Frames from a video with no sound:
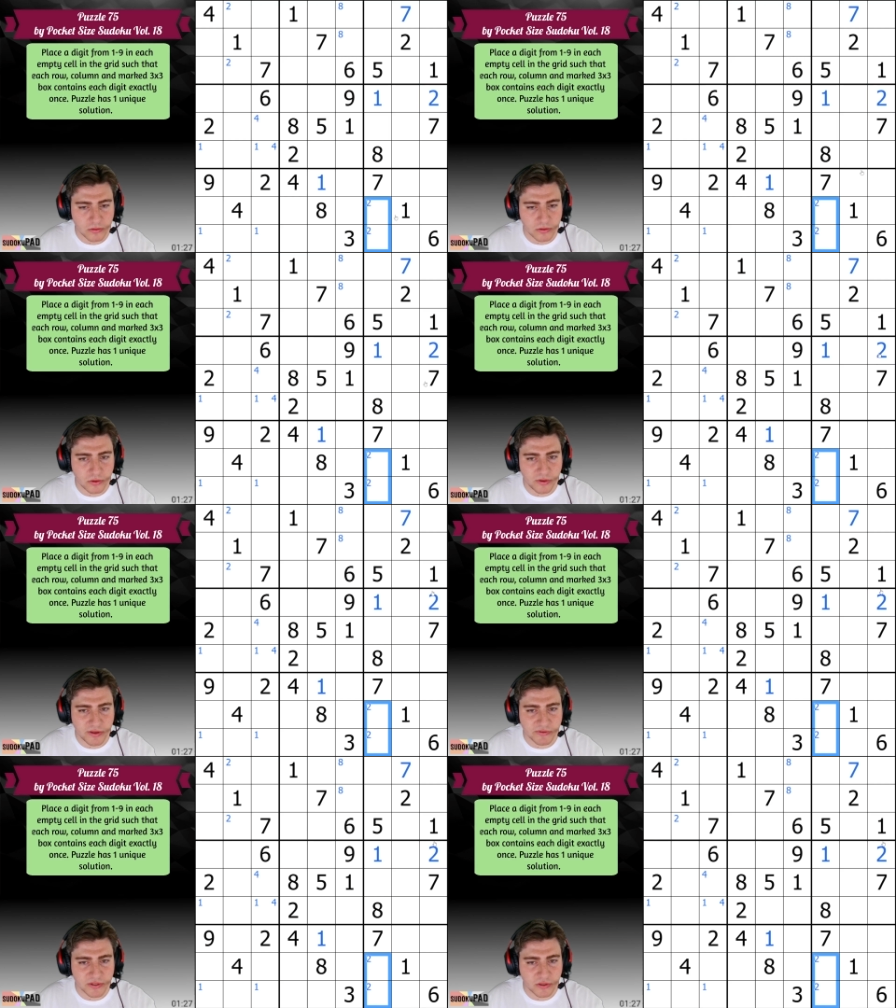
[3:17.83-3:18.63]
2
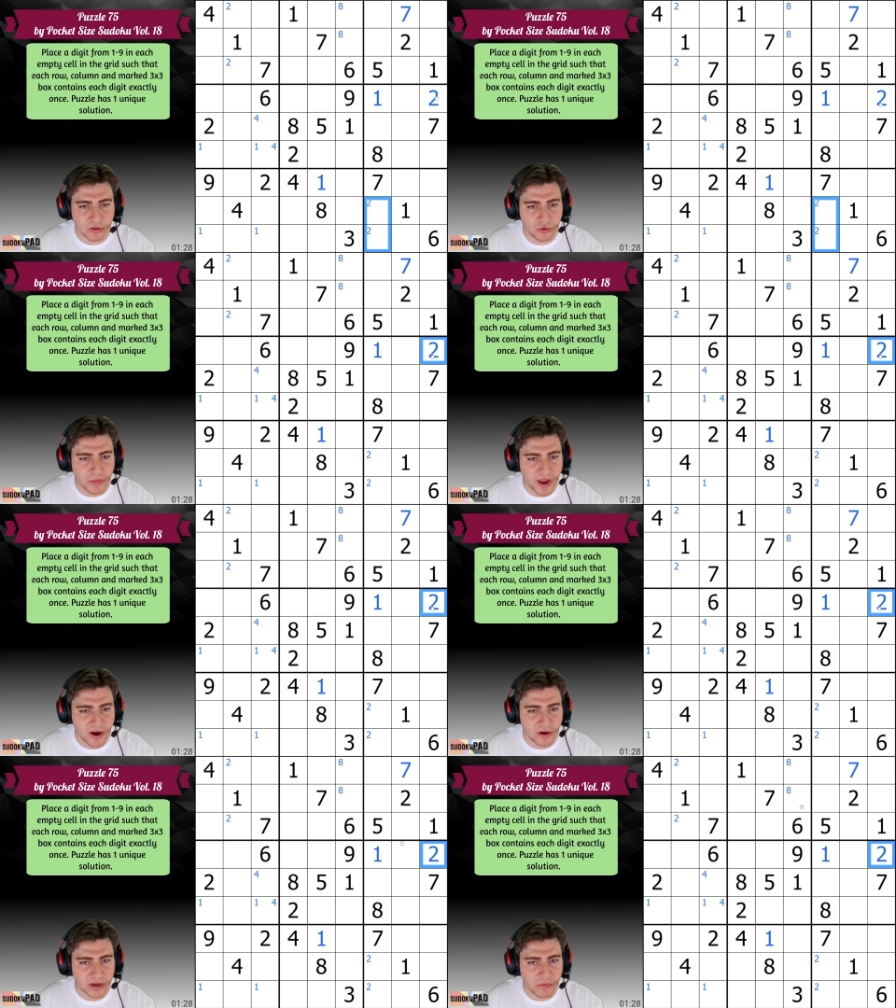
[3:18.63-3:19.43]
gives us a 2
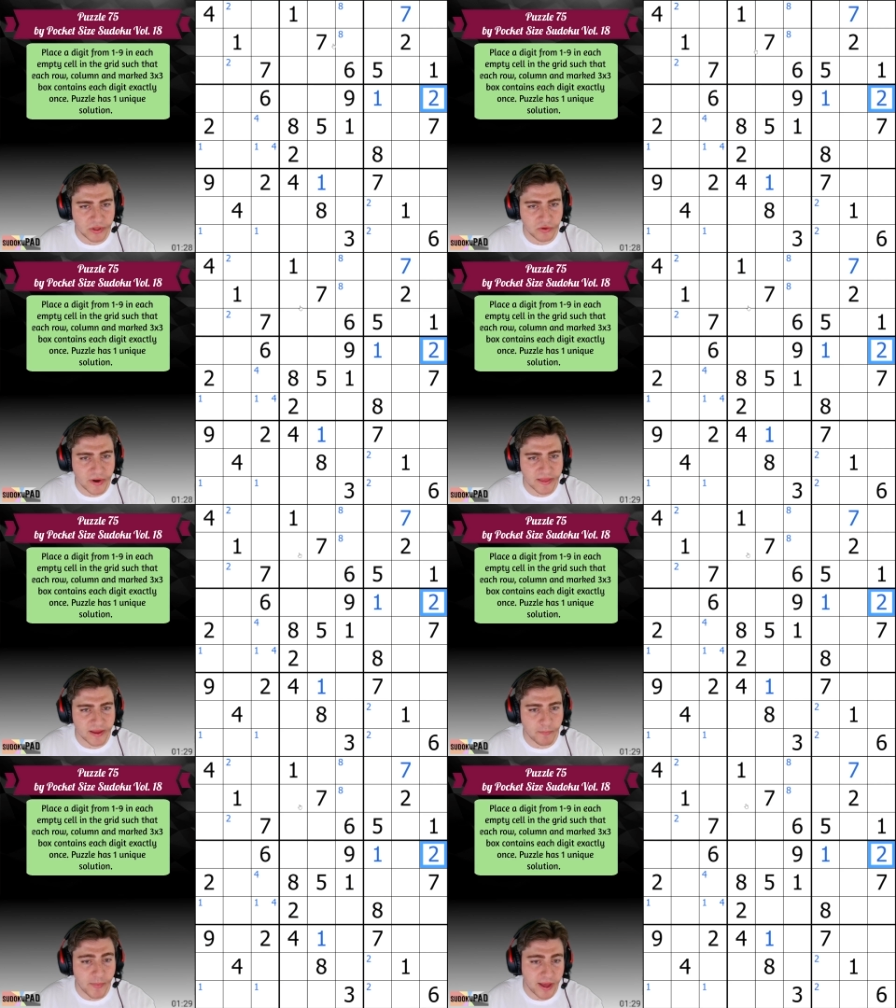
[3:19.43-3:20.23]
pair. Can we do
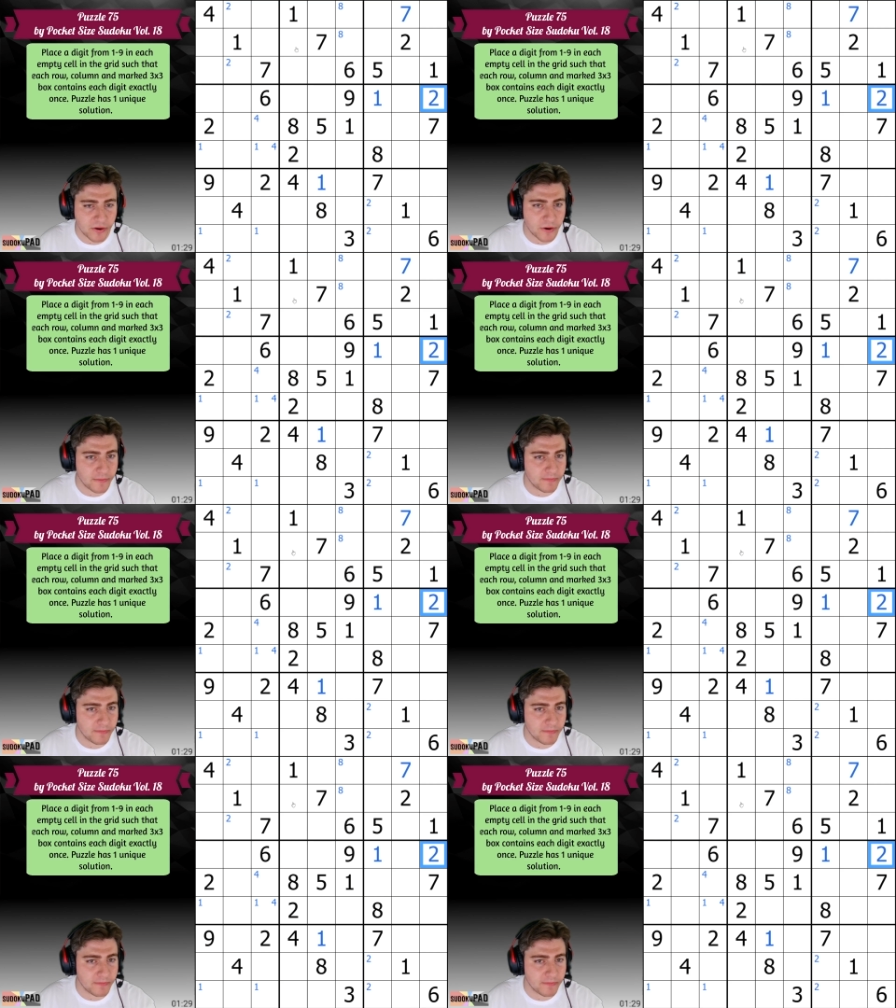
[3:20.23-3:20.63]
anything better?